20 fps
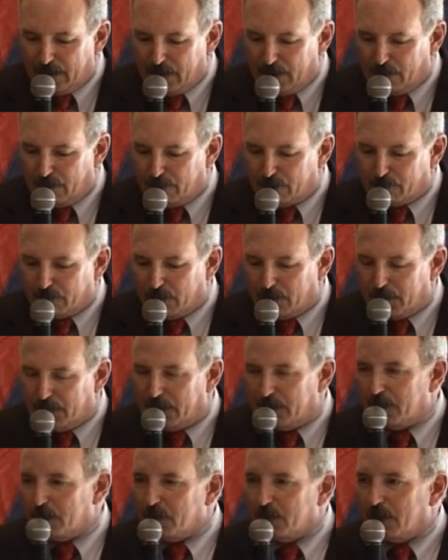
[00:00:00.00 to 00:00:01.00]
of
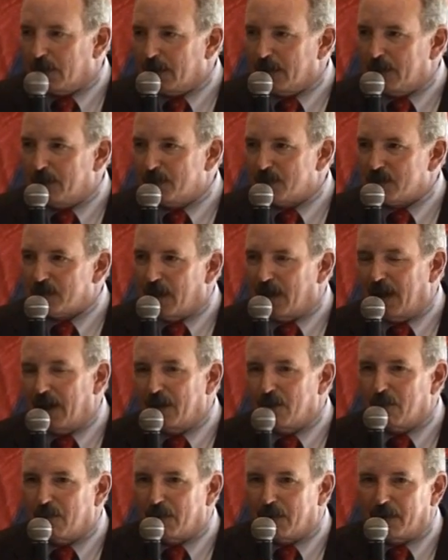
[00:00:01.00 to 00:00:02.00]
what I'm
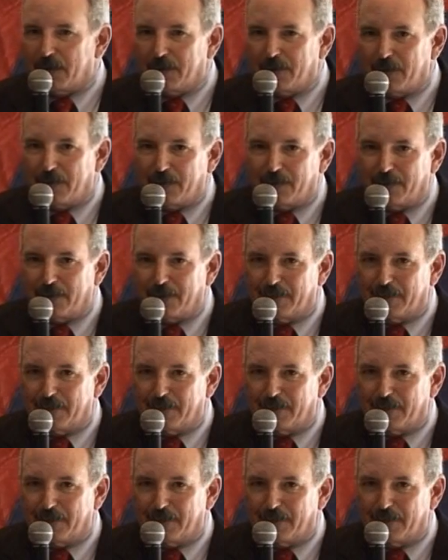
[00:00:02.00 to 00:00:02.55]
saying when